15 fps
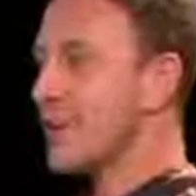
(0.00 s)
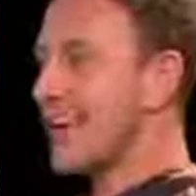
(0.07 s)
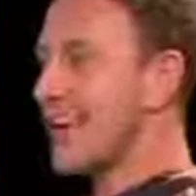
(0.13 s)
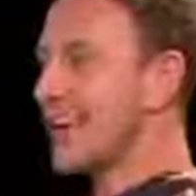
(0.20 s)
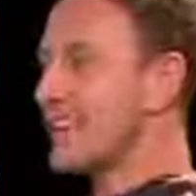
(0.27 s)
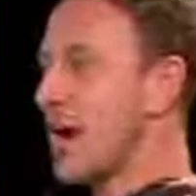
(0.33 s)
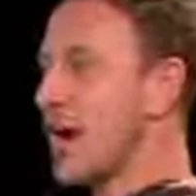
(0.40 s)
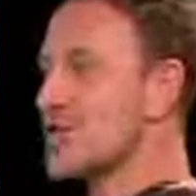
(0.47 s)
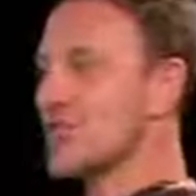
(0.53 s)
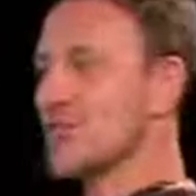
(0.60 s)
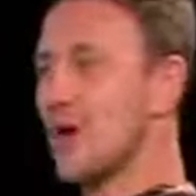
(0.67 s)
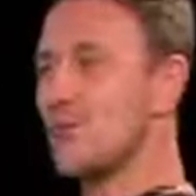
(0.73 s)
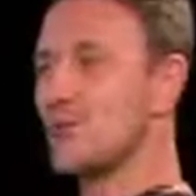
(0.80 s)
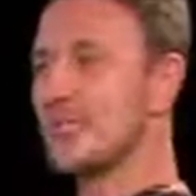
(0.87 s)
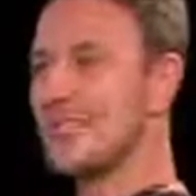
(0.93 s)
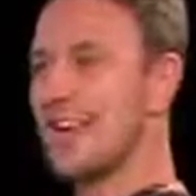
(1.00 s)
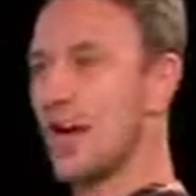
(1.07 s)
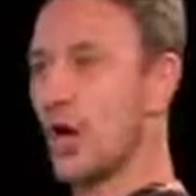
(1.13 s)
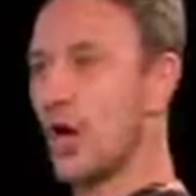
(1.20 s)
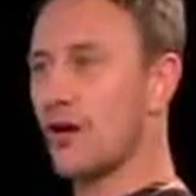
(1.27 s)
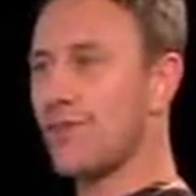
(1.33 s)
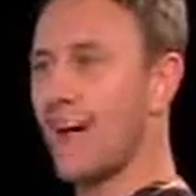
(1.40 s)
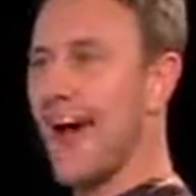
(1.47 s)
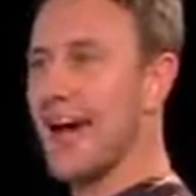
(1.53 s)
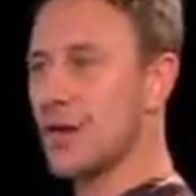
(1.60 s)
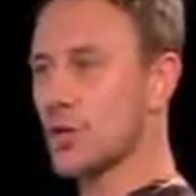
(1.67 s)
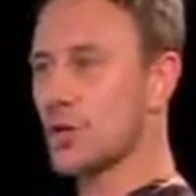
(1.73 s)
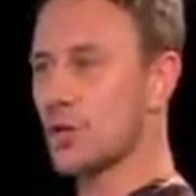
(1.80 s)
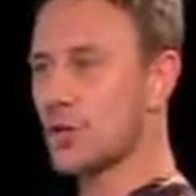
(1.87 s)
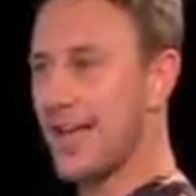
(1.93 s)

thing is, I don't see a lot of actual